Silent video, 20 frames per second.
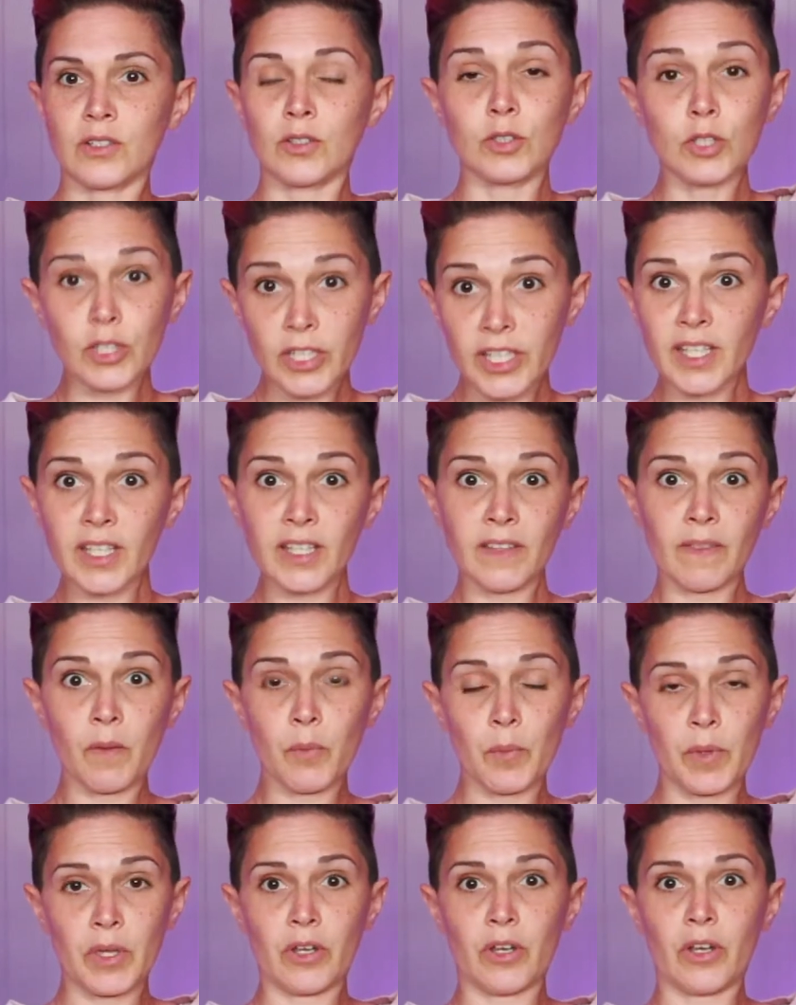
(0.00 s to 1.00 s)
looking in the
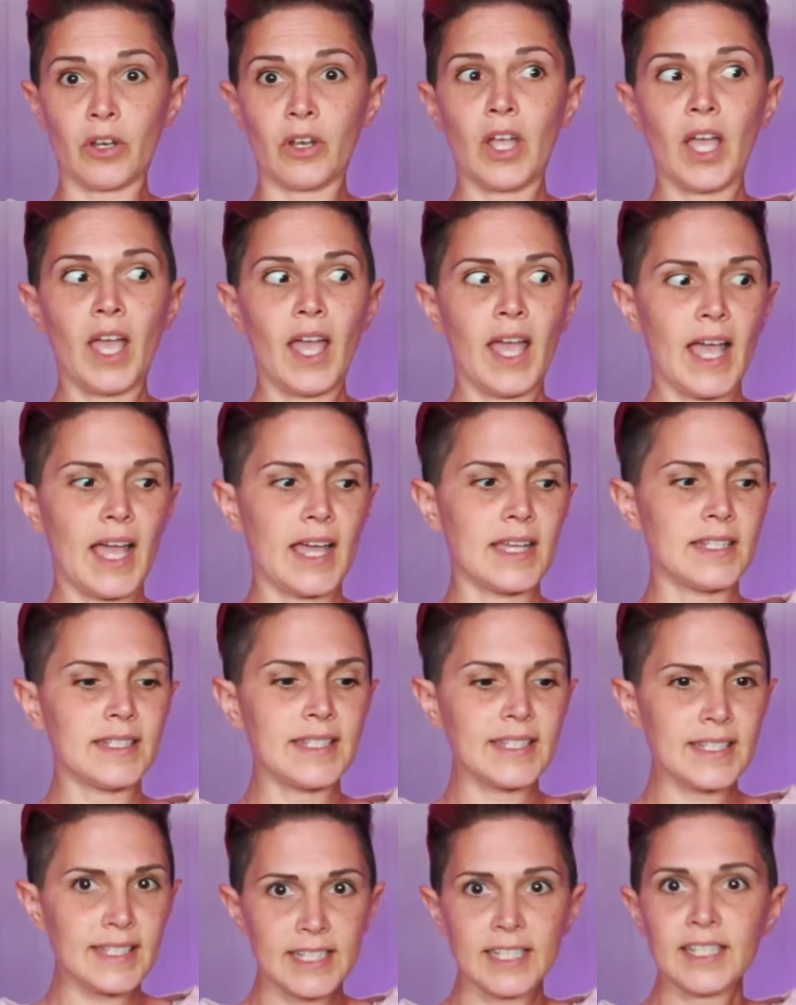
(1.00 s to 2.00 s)
mirror and
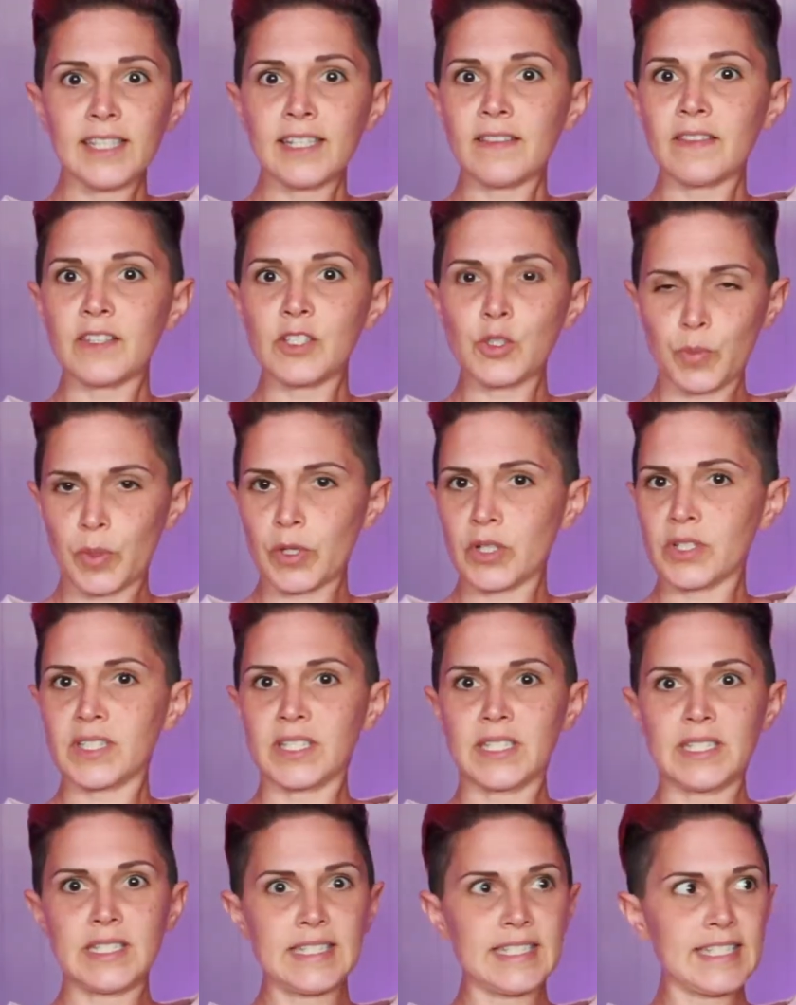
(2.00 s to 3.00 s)
seeing this
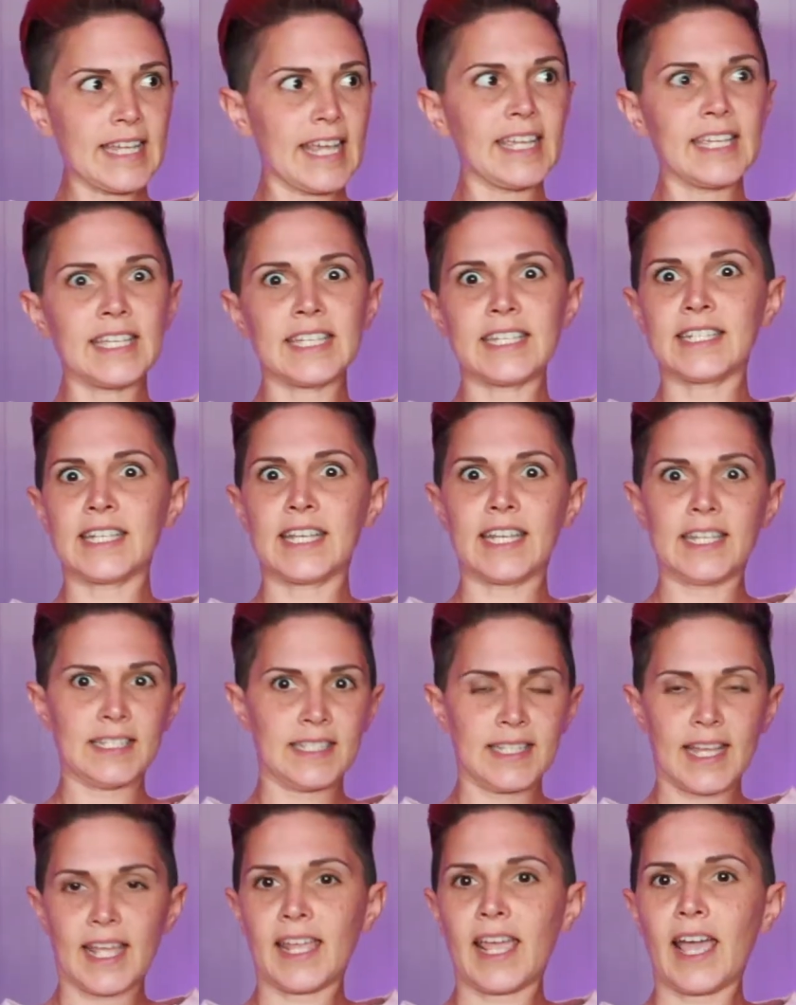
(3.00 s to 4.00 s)
person day in and
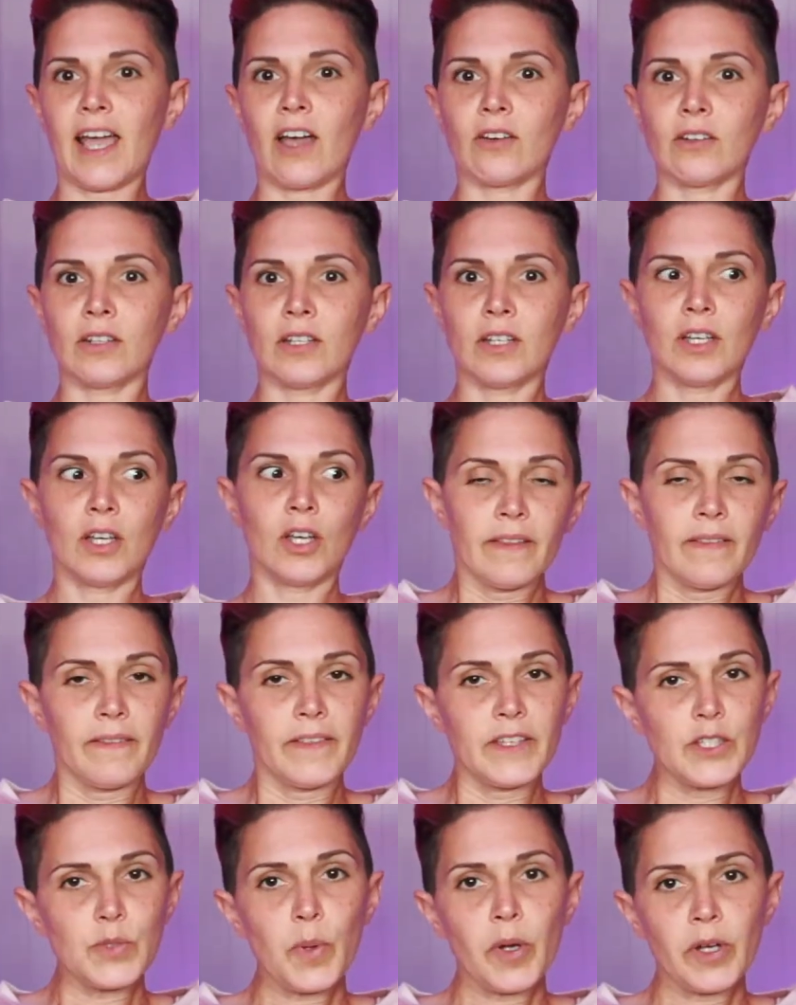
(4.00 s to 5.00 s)
day out.
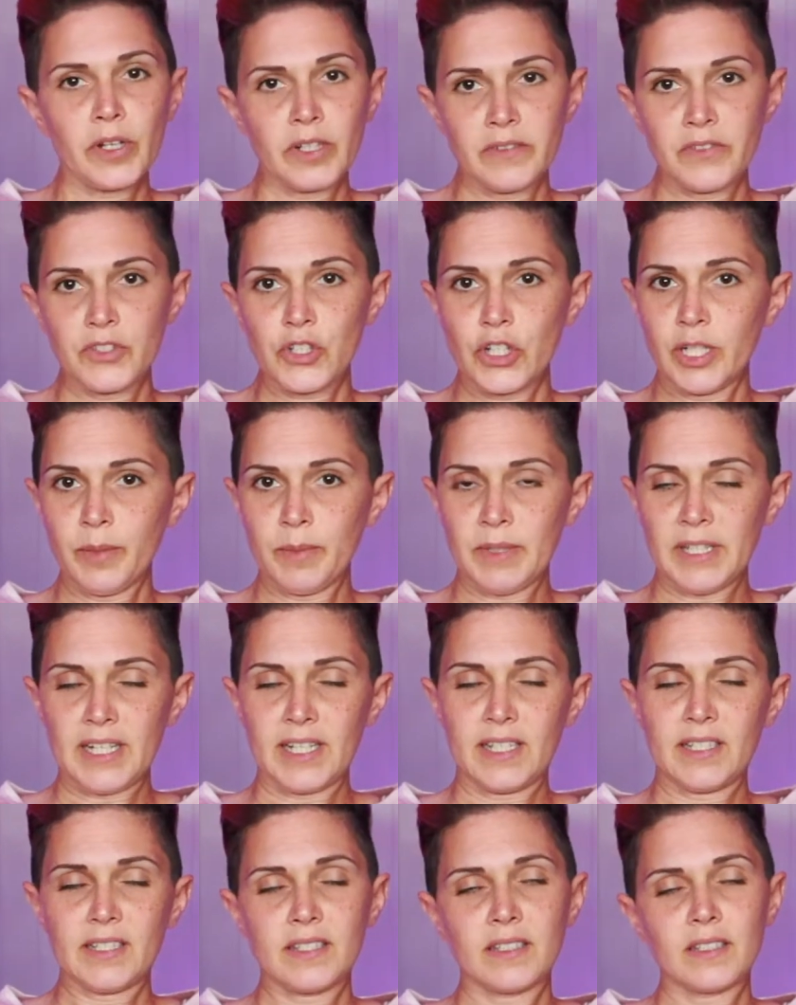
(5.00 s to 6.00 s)
This part of treatment
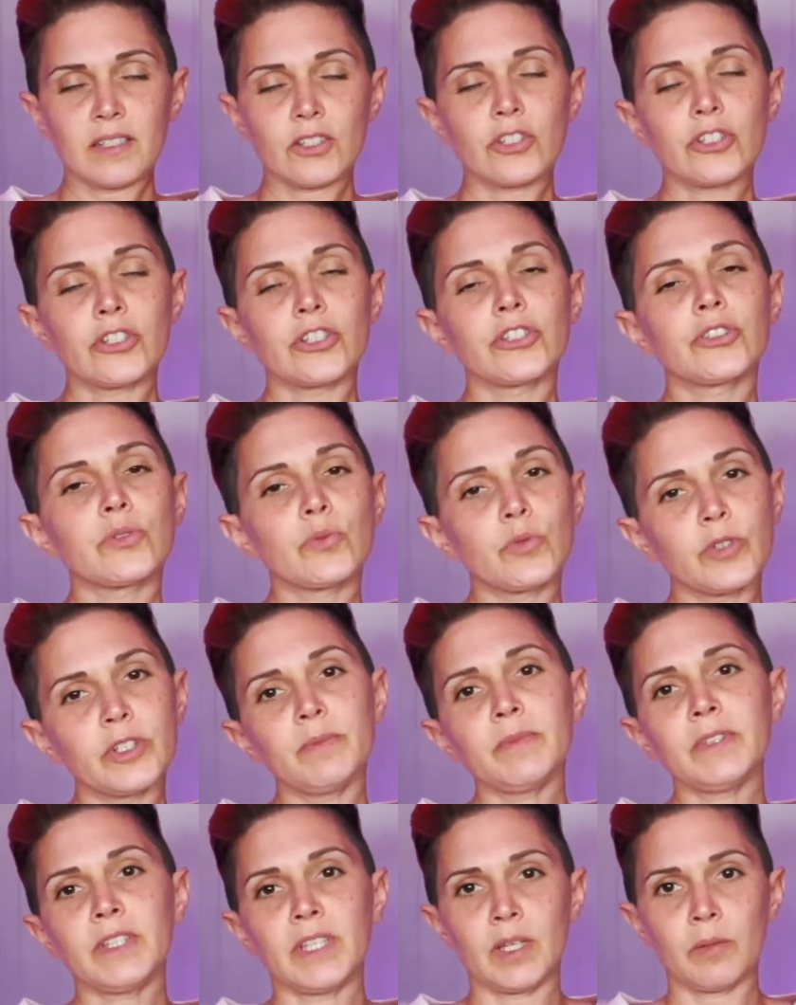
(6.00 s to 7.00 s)
is an
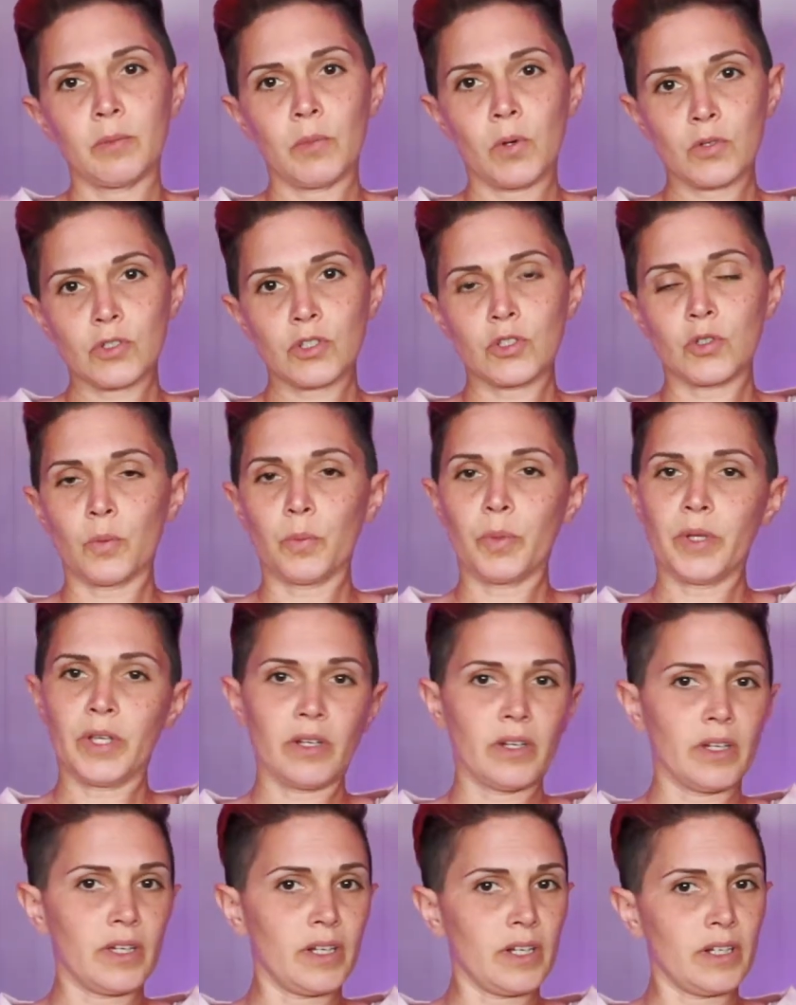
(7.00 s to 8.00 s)
extremely emotional
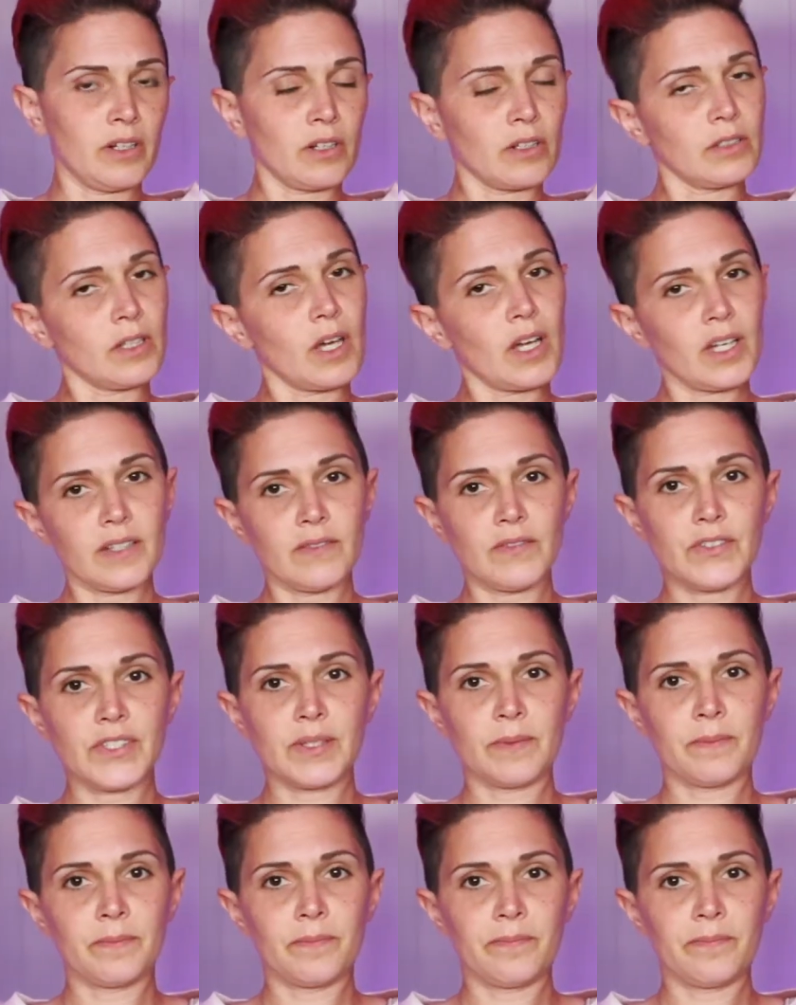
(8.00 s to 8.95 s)
period in our lives.